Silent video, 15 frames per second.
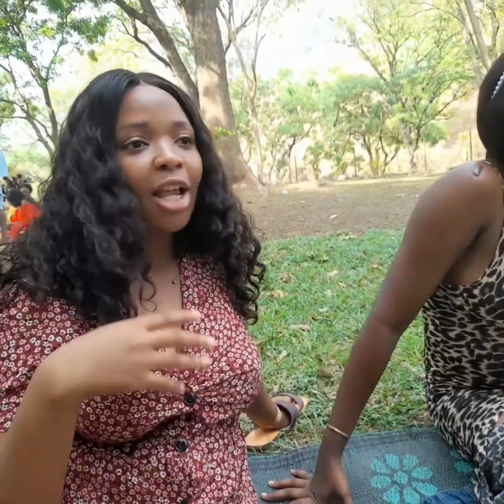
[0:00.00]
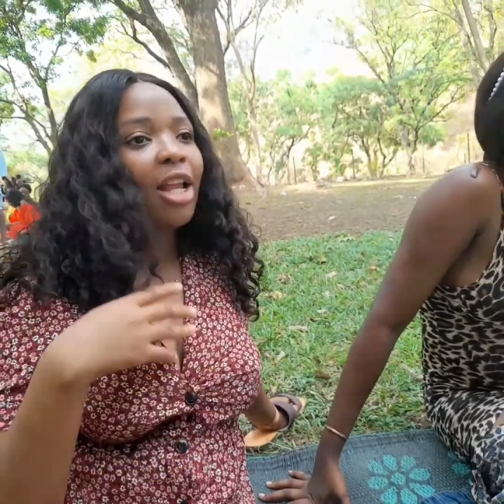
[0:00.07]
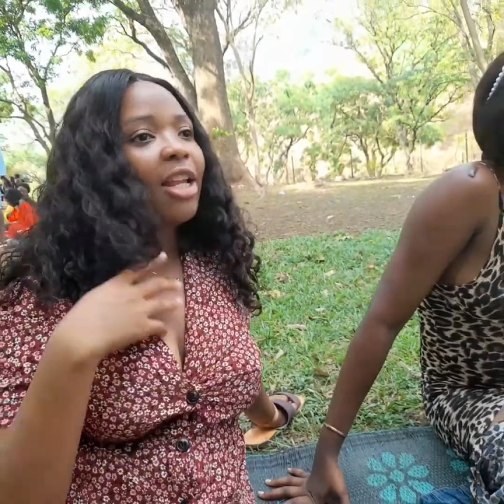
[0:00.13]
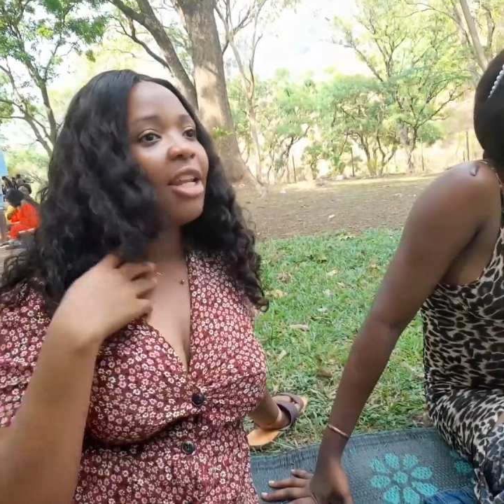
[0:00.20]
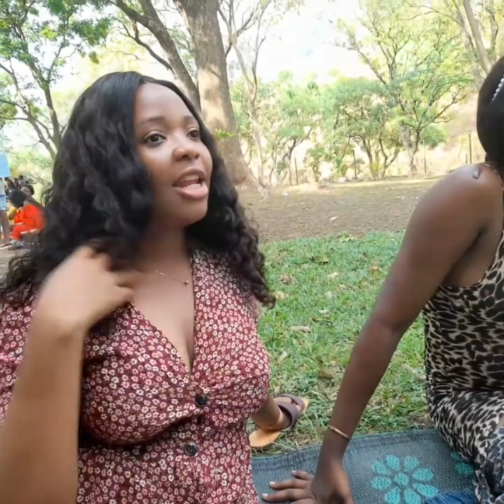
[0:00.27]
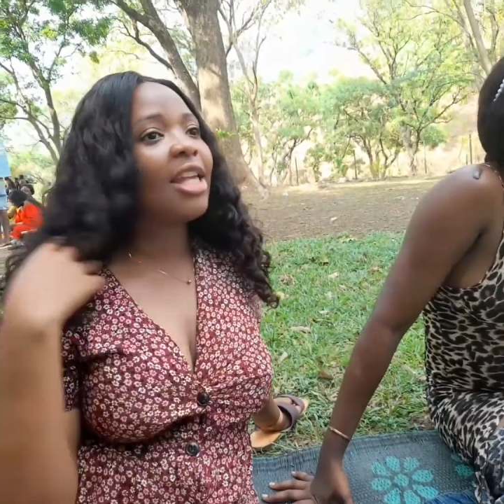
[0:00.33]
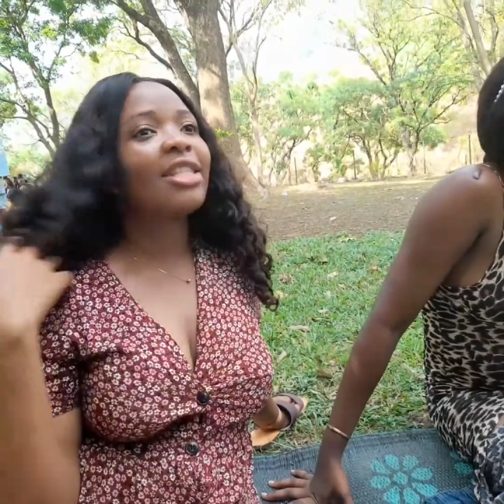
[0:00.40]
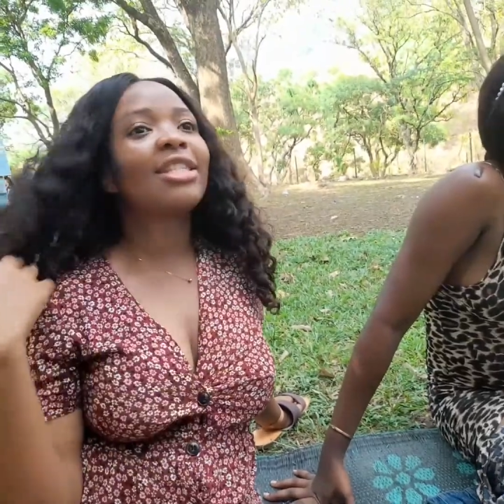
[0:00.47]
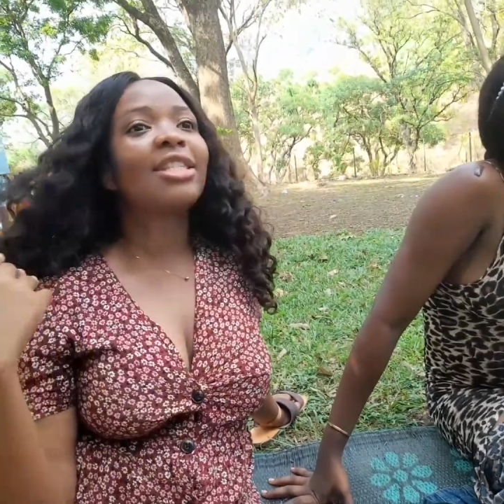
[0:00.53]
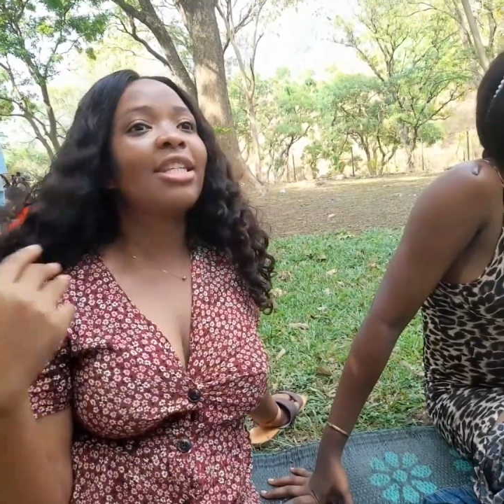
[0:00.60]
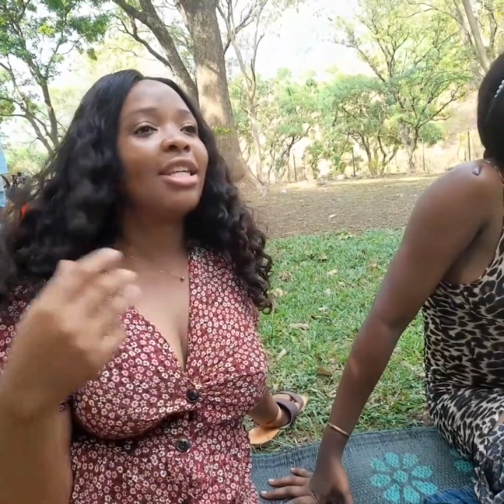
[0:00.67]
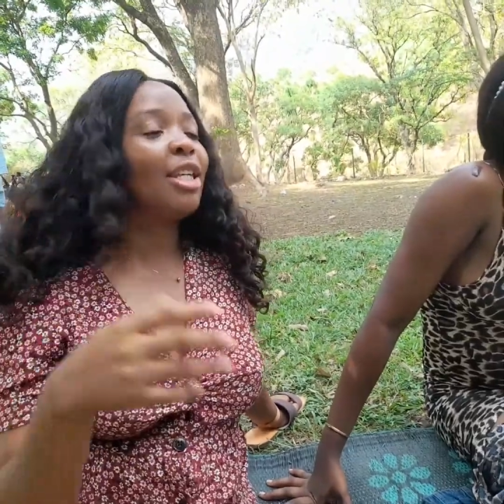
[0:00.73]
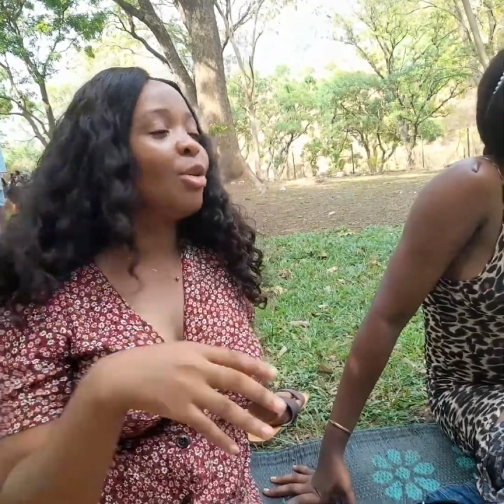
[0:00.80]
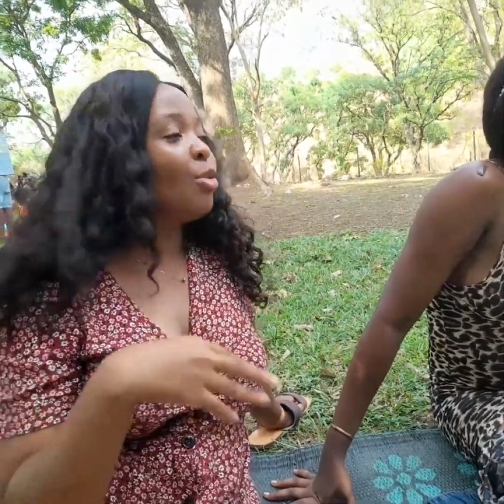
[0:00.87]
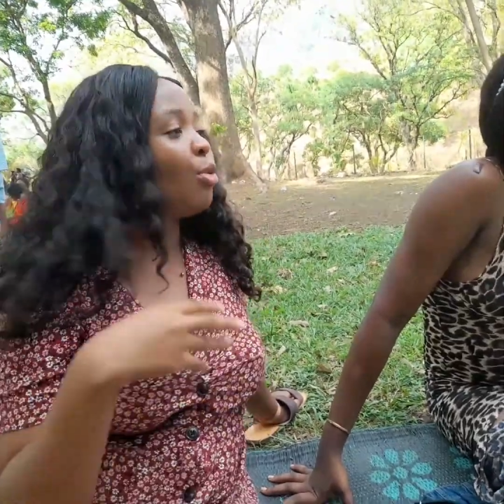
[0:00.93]
Let's
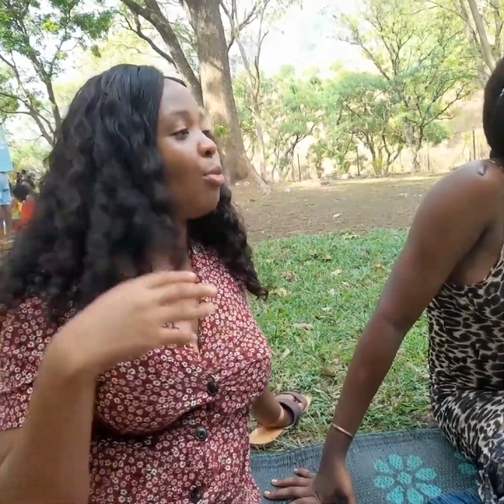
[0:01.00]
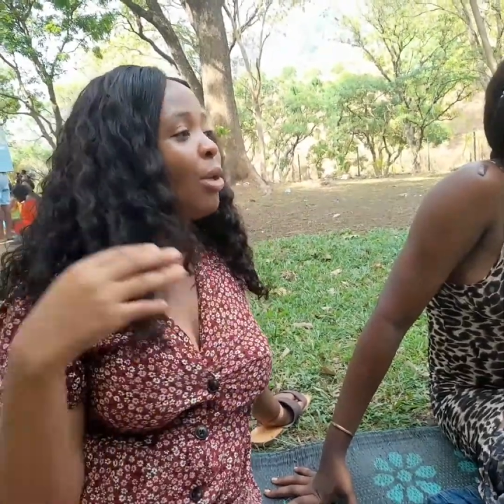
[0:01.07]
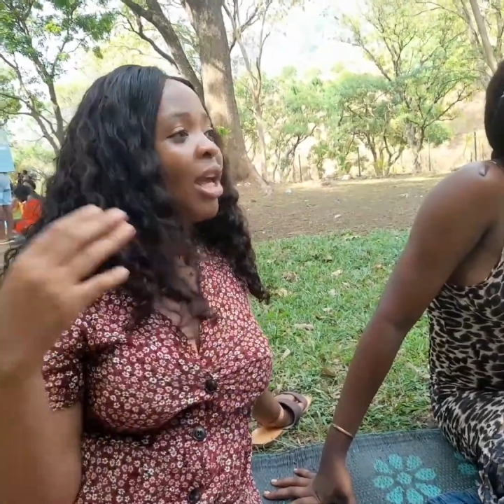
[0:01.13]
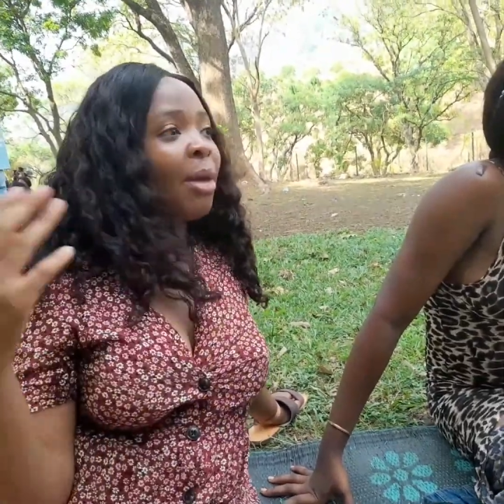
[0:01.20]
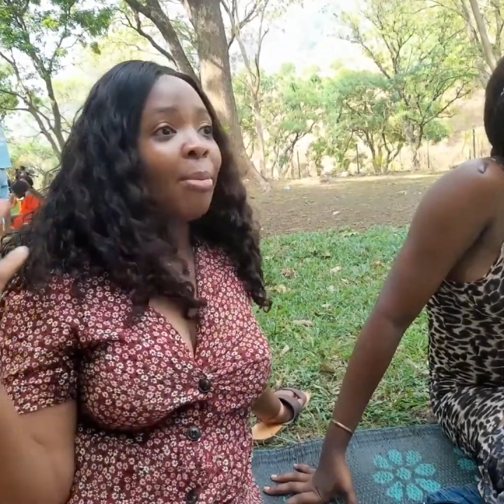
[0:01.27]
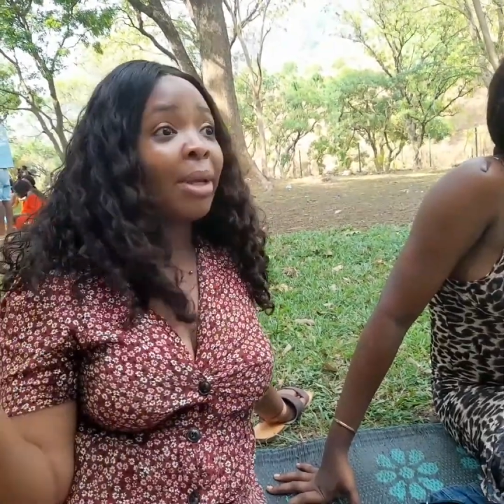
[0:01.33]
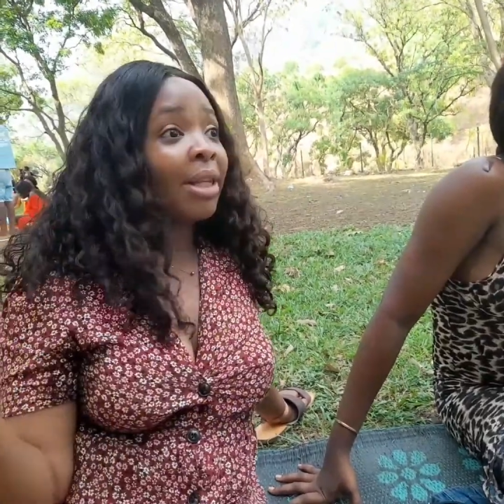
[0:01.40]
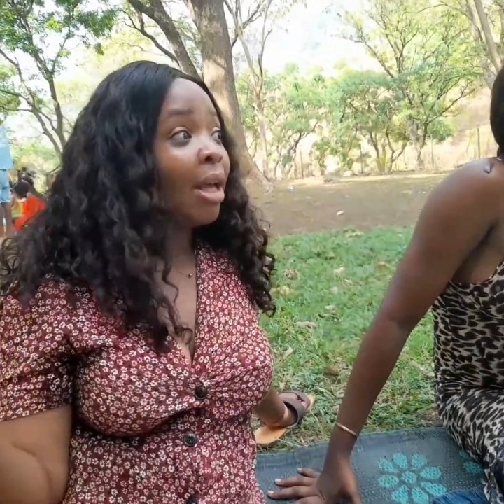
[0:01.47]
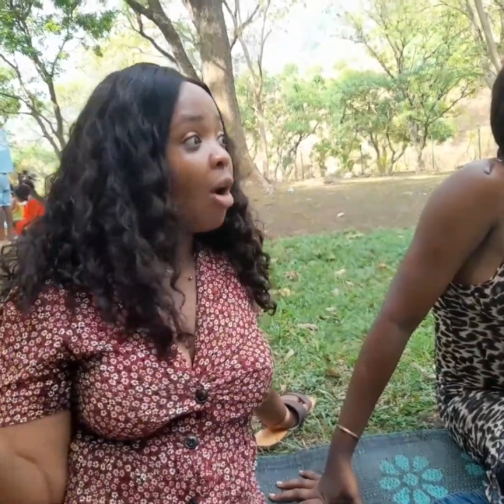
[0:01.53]
see, he will get better.